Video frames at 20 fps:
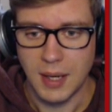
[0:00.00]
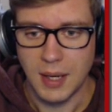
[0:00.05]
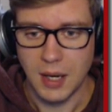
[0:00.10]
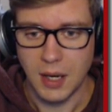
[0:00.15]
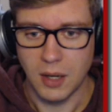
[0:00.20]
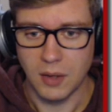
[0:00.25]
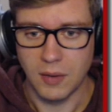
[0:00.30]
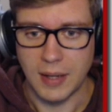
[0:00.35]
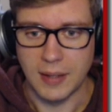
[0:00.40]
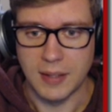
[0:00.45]

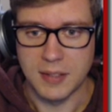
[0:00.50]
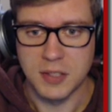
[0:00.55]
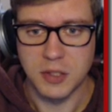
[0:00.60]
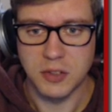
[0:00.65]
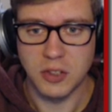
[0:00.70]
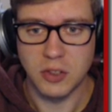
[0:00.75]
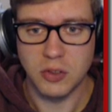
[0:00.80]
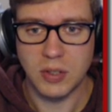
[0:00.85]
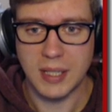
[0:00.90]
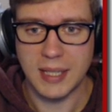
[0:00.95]
Alright, let's just
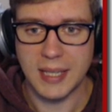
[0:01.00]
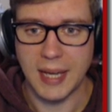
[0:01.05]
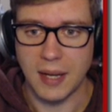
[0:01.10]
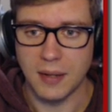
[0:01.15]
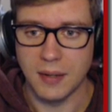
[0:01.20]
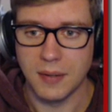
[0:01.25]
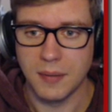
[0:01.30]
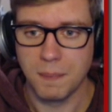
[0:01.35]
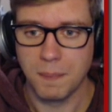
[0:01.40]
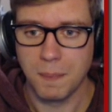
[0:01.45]
use it
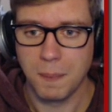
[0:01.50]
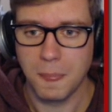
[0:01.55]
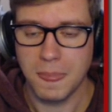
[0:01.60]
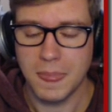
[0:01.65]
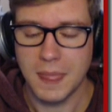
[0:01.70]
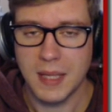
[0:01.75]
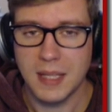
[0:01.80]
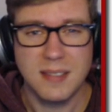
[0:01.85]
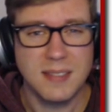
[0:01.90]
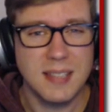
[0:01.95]
again.
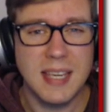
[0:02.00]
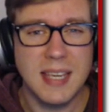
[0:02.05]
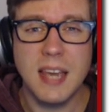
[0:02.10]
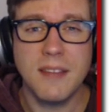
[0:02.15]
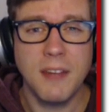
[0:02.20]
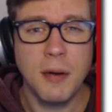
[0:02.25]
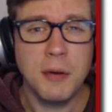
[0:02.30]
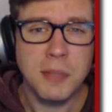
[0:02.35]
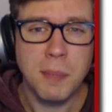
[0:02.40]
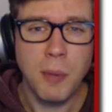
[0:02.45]
See,
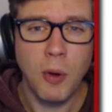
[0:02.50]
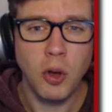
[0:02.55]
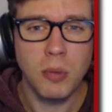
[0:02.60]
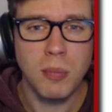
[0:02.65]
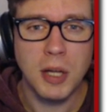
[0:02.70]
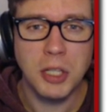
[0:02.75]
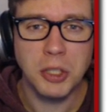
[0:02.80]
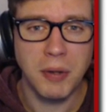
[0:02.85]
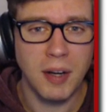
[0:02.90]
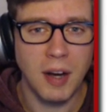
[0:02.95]
if I was a
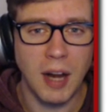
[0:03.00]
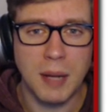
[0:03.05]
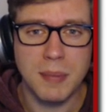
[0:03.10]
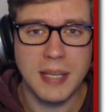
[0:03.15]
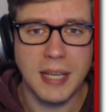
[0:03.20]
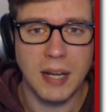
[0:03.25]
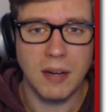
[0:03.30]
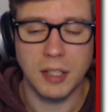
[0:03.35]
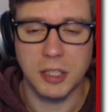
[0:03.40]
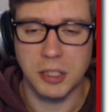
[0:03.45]
Pokemon trainer, I'd be
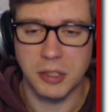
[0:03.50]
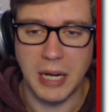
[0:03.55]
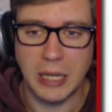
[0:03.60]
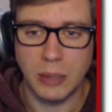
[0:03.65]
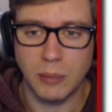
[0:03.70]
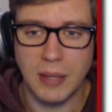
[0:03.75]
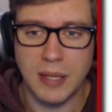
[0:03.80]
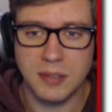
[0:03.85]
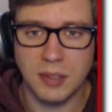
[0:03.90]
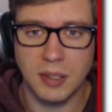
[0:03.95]
carrying a
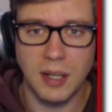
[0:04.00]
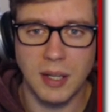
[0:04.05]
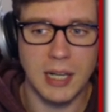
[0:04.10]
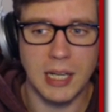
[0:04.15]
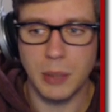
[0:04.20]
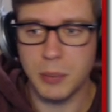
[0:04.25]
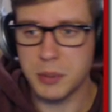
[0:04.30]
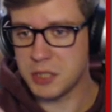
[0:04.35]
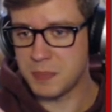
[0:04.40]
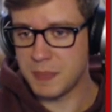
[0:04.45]
tranquilizer gun and
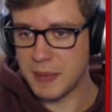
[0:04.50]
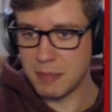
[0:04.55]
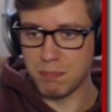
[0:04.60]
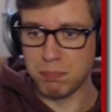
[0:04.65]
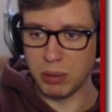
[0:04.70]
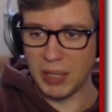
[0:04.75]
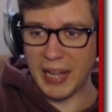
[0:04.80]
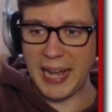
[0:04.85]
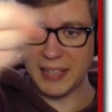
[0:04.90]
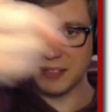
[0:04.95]
I would just be
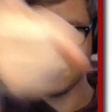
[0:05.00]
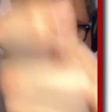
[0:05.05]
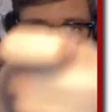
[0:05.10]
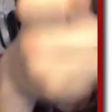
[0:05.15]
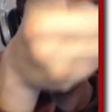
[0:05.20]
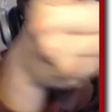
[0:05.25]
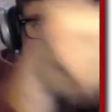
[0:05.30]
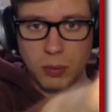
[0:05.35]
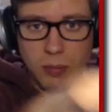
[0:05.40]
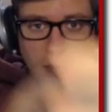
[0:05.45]
blasting
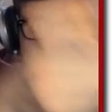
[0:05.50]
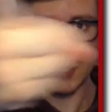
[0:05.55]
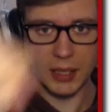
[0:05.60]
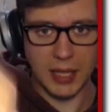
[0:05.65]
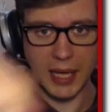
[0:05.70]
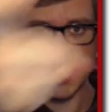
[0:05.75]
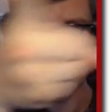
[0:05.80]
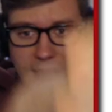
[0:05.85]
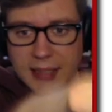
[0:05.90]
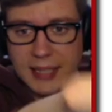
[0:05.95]
Pokemon
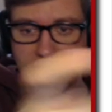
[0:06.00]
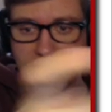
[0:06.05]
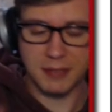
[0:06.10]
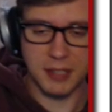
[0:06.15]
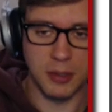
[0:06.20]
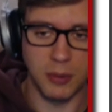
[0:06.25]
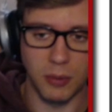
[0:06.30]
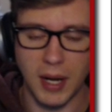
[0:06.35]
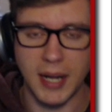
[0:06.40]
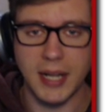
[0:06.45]
like left
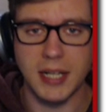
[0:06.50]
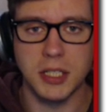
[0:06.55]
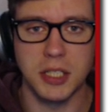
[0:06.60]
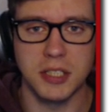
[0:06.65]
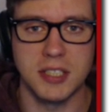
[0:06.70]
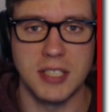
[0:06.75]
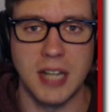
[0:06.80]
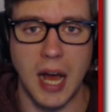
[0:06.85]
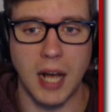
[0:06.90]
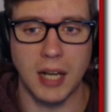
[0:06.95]
and right,
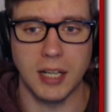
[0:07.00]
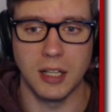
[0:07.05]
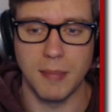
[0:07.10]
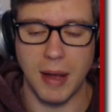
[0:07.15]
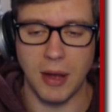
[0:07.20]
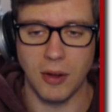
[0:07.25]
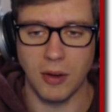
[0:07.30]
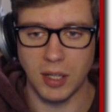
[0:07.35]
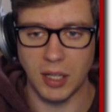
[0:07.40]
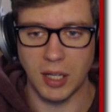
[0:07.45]
just knocking them
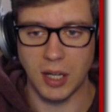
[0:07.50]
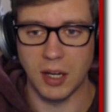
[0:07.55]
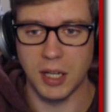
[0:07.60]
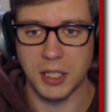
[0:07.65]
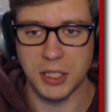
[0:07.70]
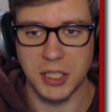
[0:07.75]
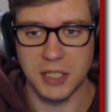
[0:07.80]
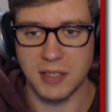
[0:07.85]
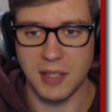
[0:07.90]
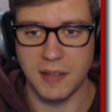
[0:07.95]
out
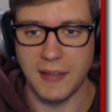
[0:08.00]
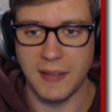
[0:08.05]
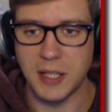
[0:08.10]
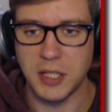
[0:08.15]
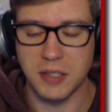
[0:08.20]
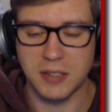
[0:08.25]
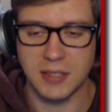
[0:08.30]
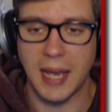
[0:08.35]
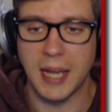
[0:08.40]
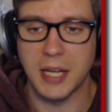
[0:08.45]
unconscious and then
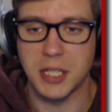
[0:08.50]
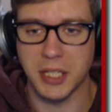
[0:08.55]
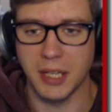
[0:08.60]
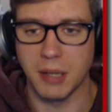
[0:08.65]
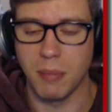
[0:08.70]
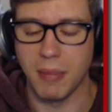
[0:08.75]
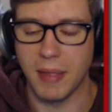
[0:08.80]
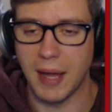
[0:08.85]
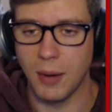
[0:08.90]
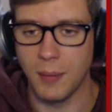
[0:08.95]
just catching
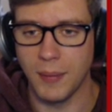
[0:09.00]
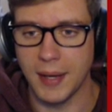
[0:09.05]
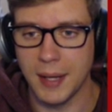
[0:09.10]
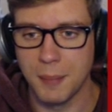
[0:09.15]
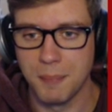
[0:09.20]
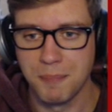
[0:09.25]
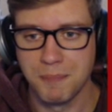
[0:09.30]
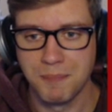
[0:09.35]
them that way.